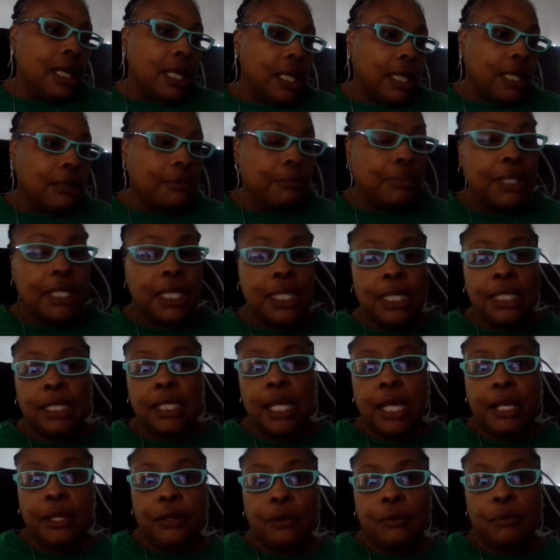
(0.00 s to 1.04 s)
completing
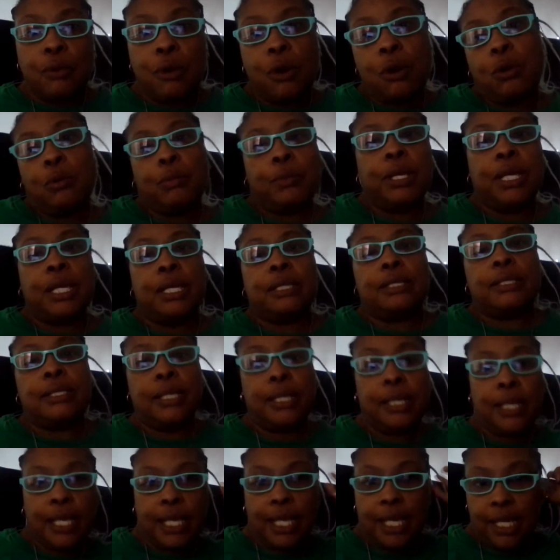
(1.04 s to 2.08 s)
that enrollment
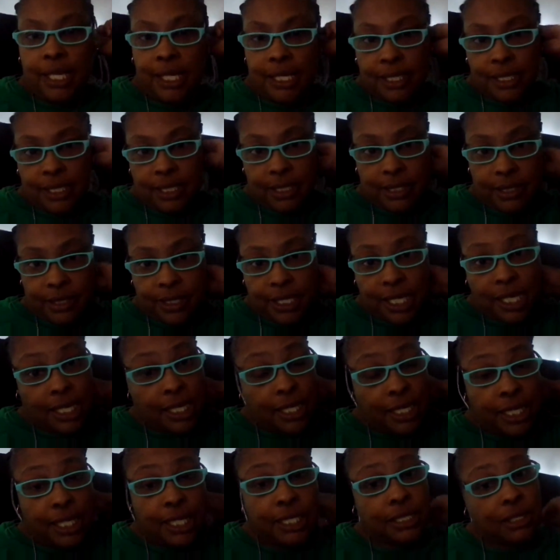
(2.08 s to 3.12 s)
and
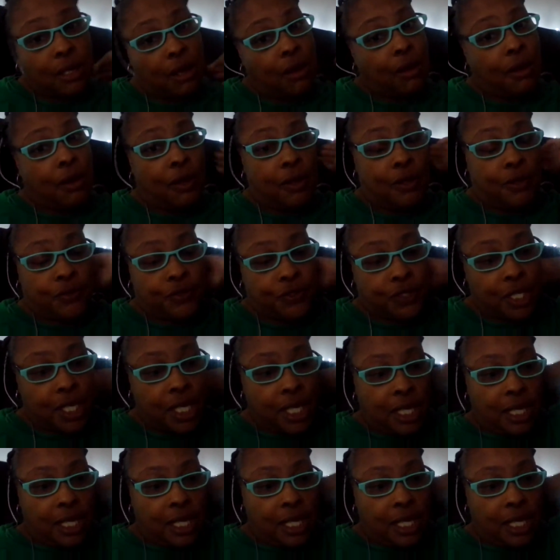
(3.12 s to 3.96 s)
taking these calls.